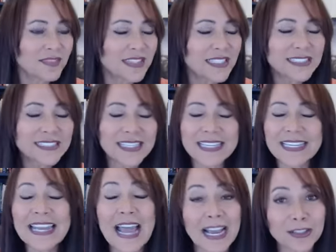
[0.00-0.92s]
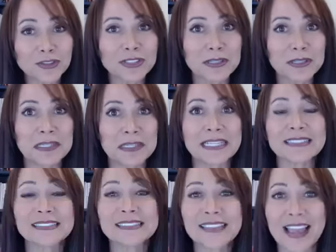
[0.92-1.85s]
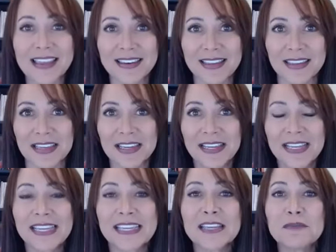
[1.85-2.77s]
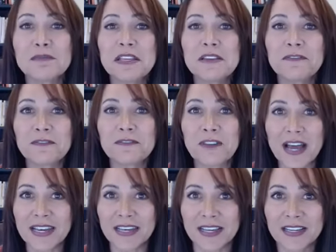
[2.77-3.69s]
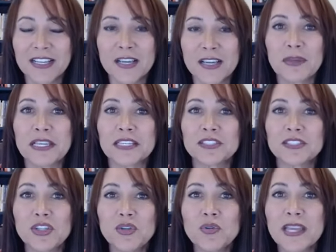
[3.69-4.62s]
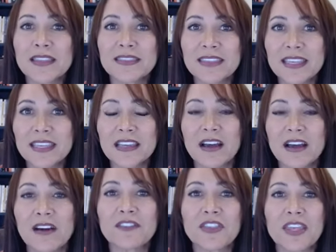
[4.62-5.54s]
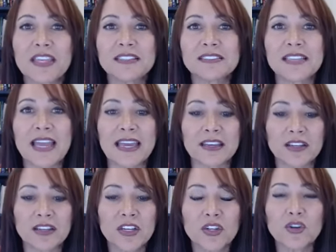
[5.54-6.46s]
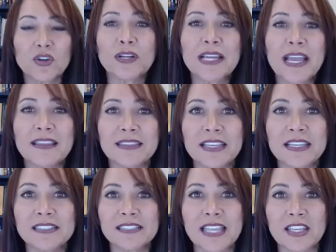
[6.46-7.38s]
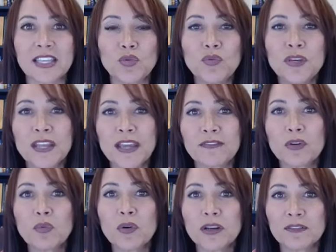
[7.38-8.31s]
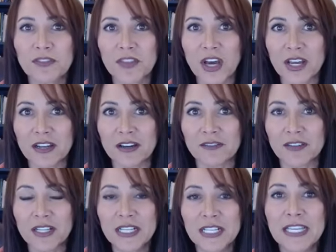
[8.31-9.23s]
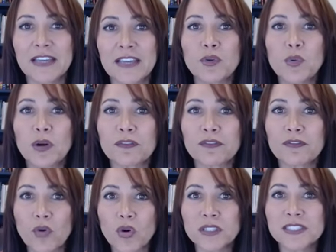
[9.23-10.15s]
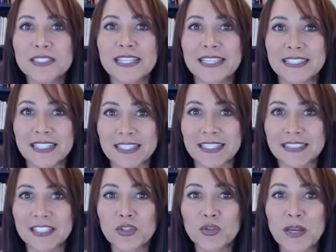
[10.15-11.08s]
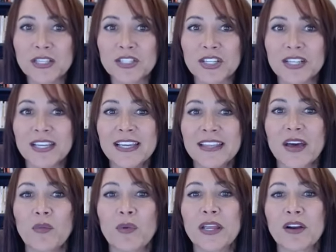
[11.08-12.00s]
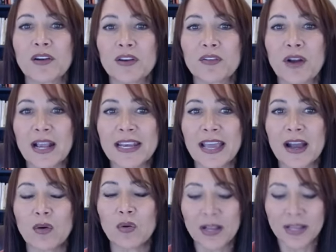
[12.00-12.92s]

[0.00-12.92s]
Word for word: This can actually be exciting. It can be fun because you can think of things and create things that you never would have thought of if you weren't forced into the situation that we are in right now.